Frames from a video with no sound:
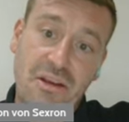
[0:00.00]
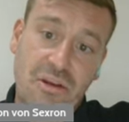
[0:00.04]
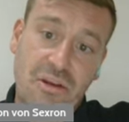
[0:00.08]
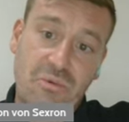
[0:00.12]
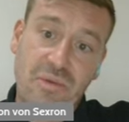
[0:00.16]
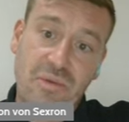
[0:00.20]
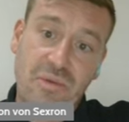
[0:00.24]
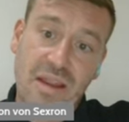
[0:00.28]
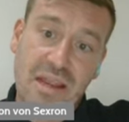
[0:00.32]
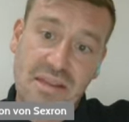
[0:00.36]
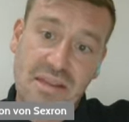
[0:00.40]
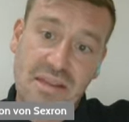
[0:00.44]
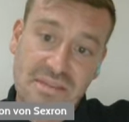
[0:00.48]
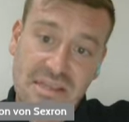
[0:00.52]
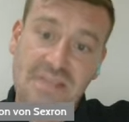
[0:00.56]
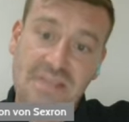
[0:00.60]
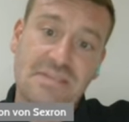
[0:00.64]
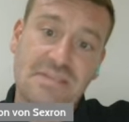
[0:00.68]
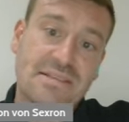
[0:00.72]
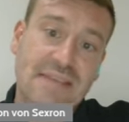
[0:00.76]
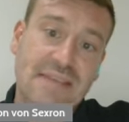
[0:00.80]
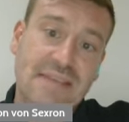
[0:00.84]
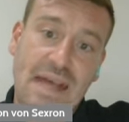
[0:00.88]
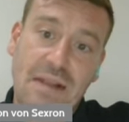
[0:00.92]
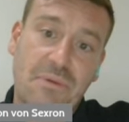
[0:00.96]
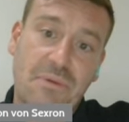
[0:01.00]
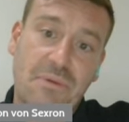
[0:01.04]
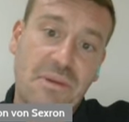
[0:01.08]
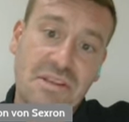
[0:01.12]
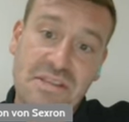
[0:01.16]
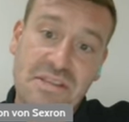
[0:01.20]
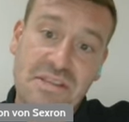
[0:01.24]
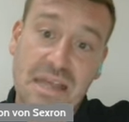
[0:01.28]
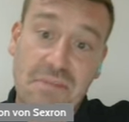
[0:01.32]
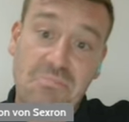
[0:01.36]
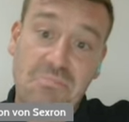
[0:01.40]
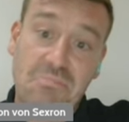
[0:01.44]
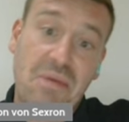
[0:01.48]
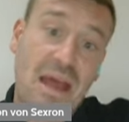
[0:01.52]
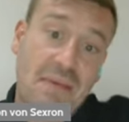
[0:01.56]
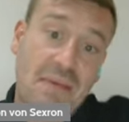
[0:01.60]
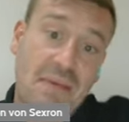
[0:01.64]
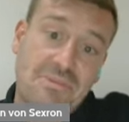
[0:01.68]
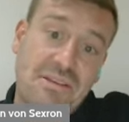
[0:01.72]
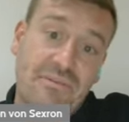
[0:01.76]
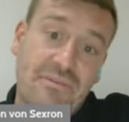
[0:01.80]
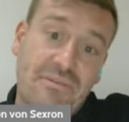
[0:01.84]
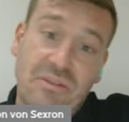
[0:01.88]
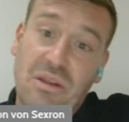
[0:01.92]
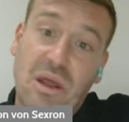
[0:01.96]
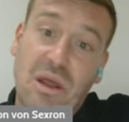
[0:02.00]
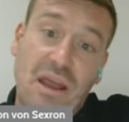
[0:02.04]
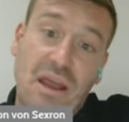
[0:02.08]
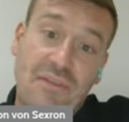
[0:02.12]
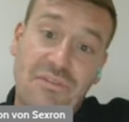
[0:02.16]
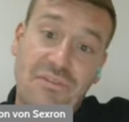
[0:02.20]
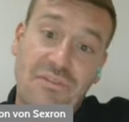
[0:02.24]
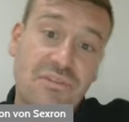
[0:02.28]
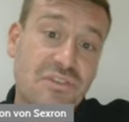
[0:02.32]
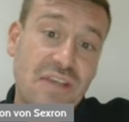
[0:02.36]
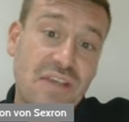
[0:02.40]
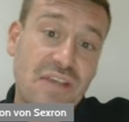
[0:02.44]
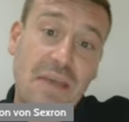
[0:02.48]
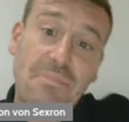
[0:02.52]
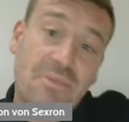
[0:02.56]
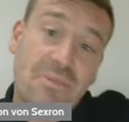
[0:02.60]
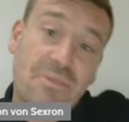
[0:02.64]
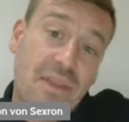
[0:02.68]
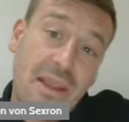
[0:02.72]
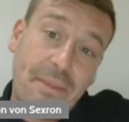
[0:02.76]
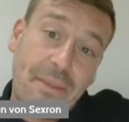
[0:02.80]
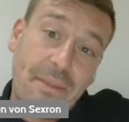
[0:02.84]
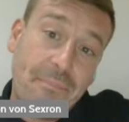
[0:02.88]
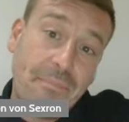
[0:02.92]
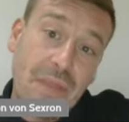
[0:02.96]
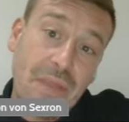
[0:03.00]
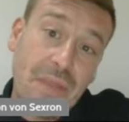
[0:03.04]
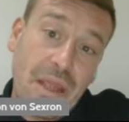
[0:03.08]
careers and salaries and perhaps even lives in jeopardy.